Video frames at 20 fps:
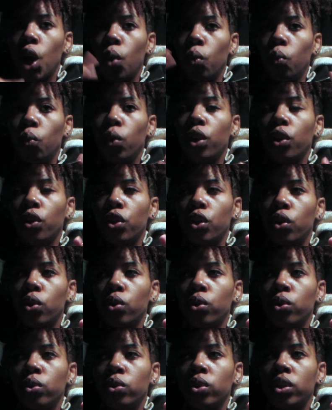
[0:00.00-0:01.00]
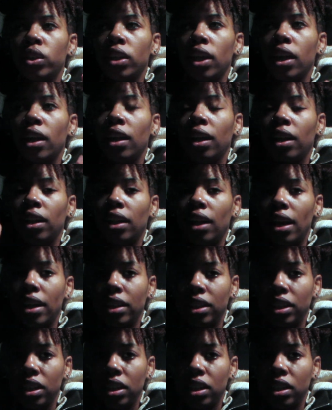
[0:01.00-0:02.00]
one of those
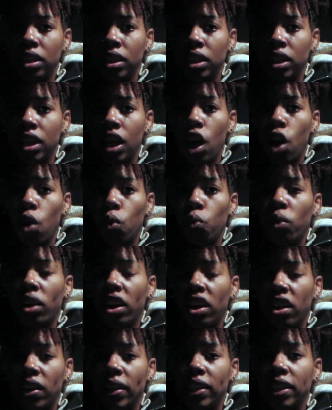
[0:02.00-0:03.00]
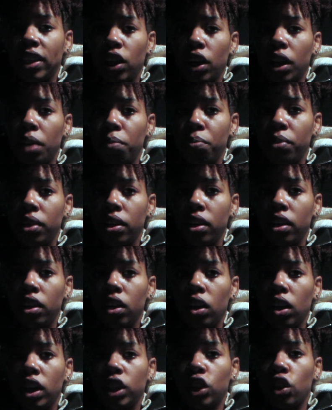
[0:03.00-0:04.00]
classes where it's gonna
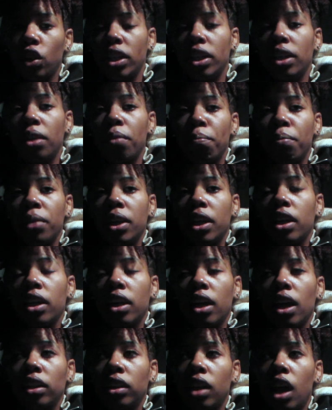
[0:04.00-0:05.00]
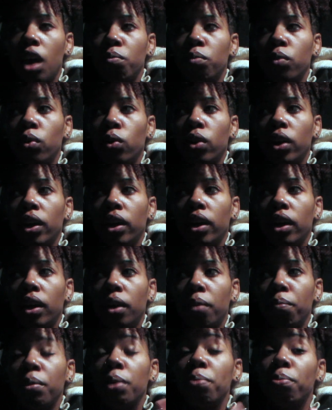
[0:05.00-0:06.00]
be a lot
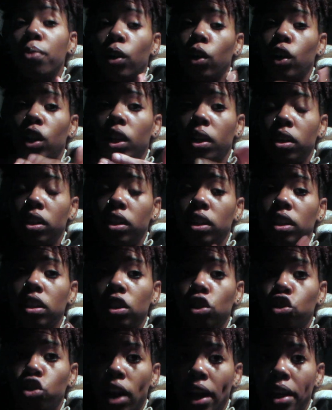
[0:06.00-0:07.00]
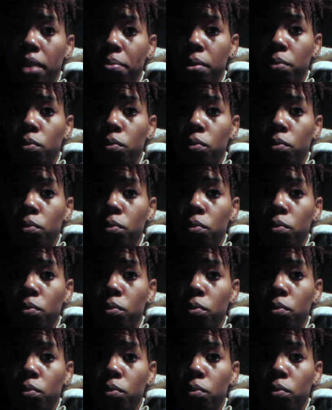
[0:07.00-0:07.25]
more people are gonna try to be